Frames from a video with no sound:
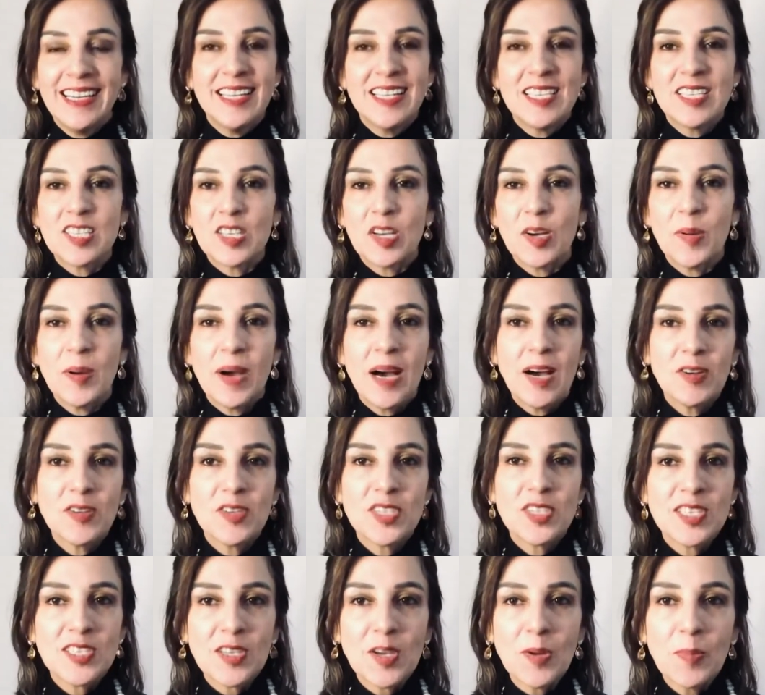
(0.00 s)
Somehow
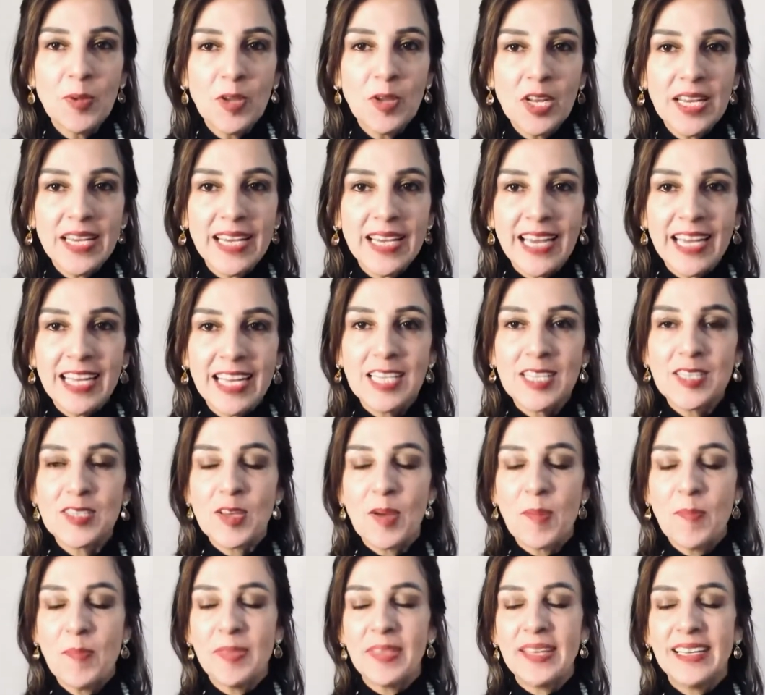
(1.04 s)
she's communicating
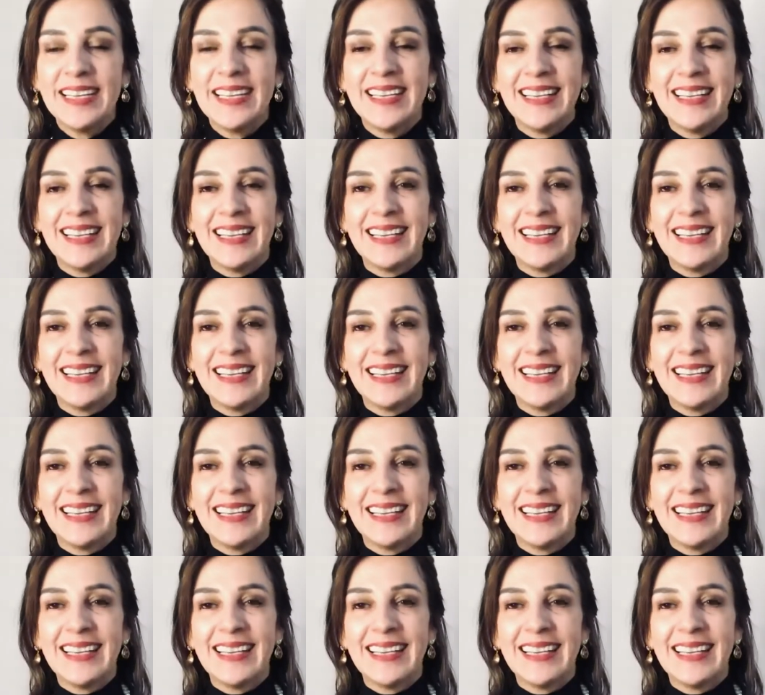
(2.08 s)
something.